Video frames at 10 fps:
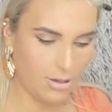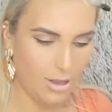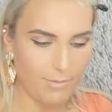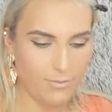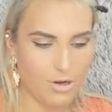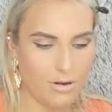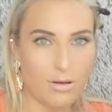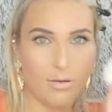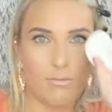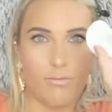I'm gonna
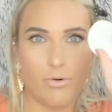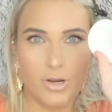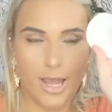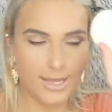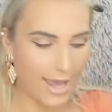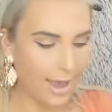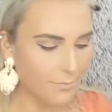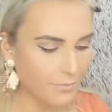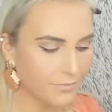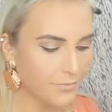put it like
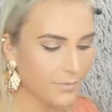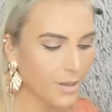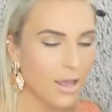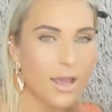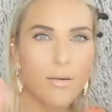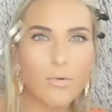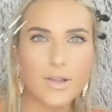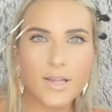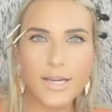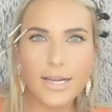that. I'm
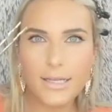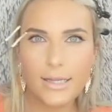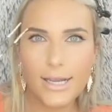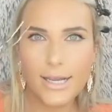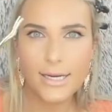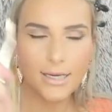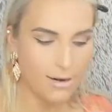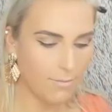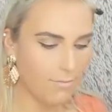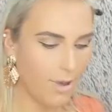always gonna
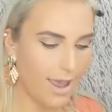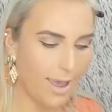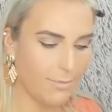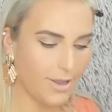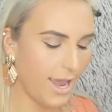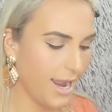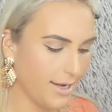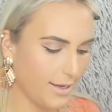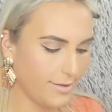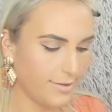clean my
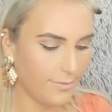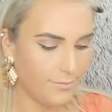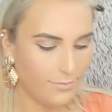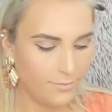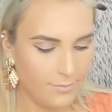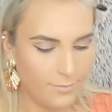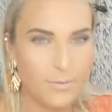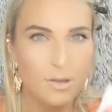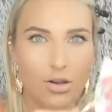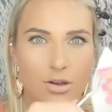applicators.
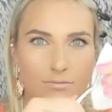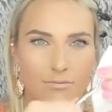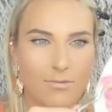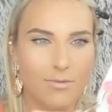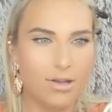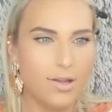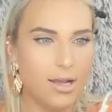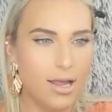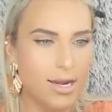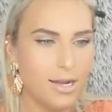So just
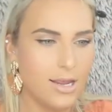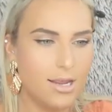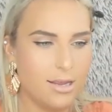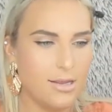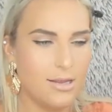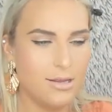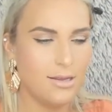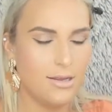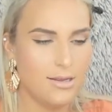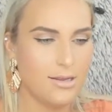clean it,
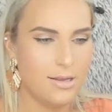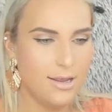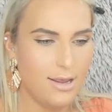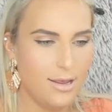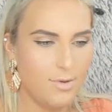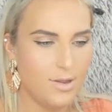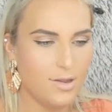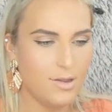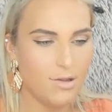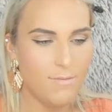
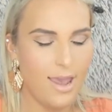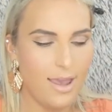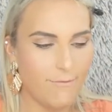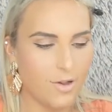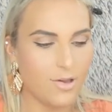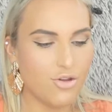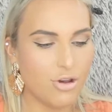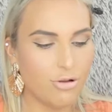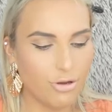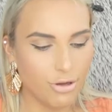because you may have residue
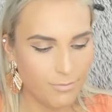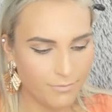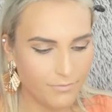glue